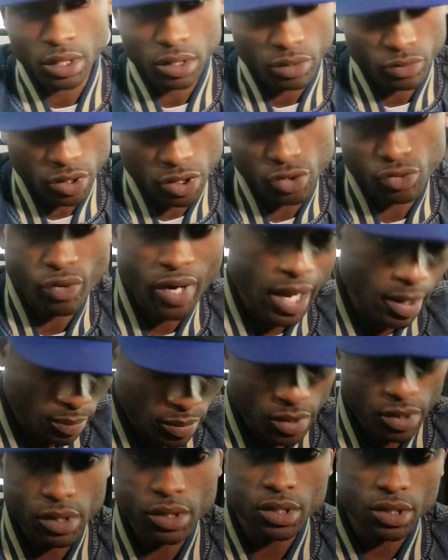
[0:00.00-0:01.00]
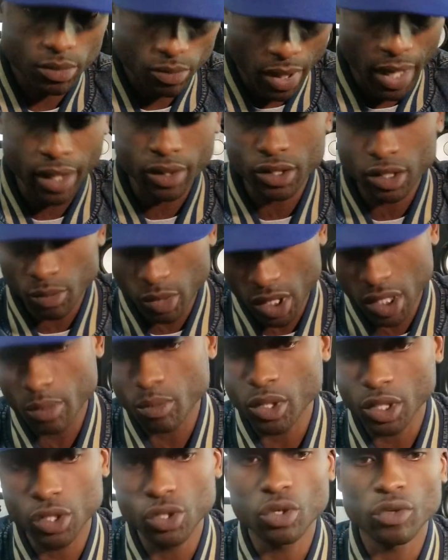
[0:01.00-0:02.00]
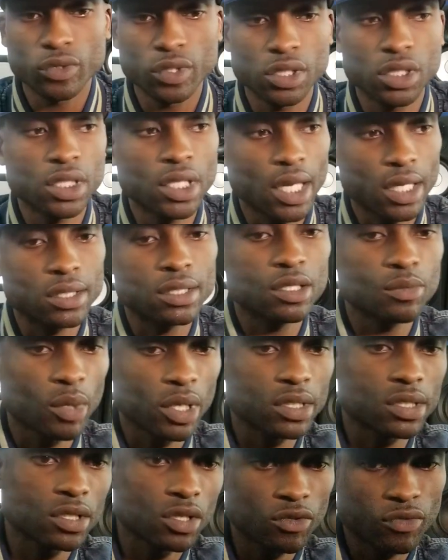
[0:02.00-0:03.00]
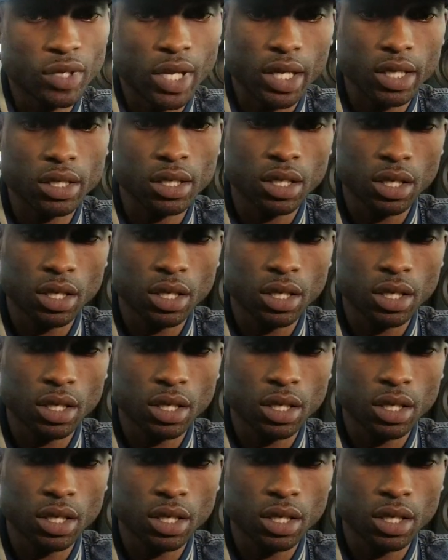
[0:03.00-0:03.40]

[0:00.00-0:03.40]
just rapping to actually making money off the shit. I see myself like